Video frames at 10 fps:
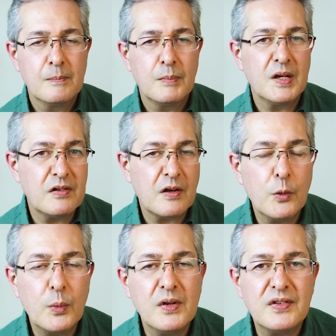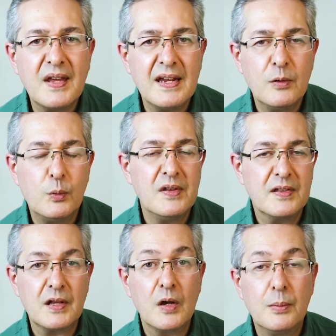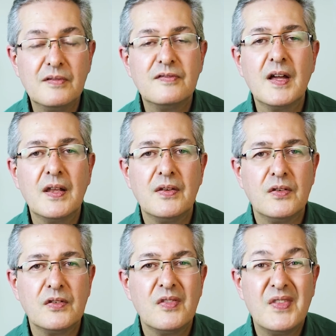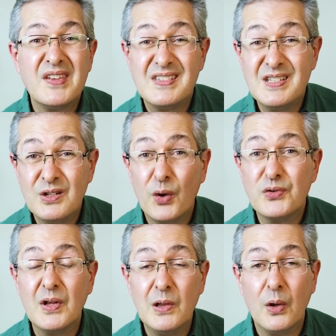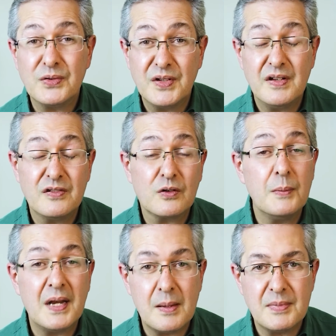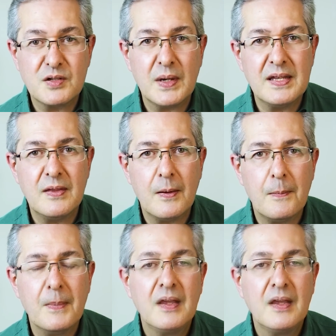But as I always say with global funds, there's not a lot to discriminate between them.